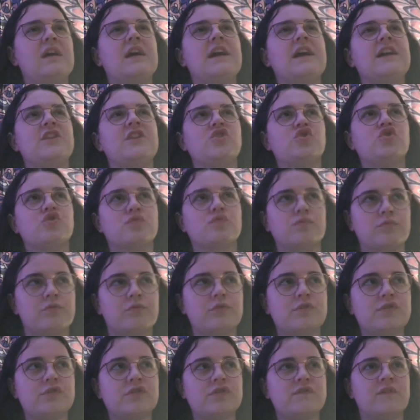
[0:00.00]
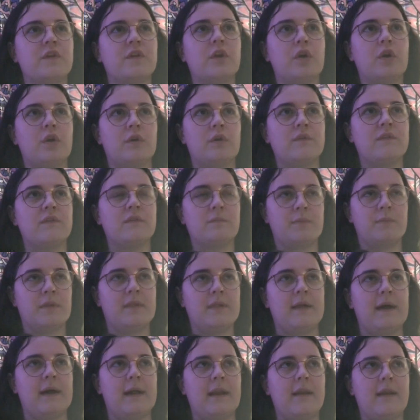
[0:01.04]
and trust for God's
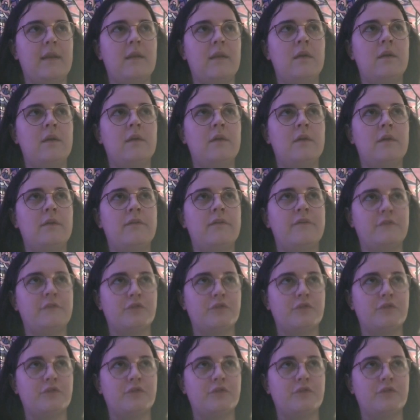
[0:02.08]
plan, for